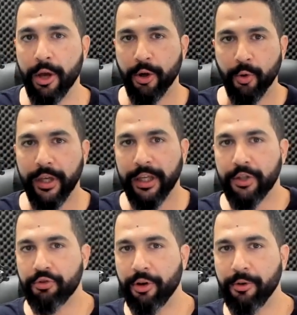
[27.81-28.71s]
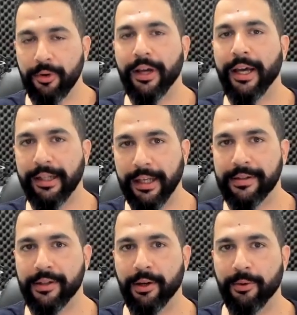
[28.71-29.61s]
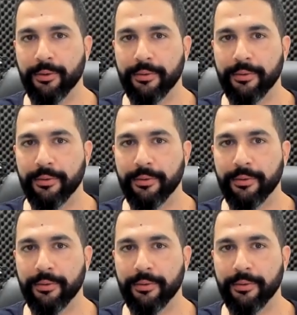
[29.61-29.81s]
Quick intro and let's go.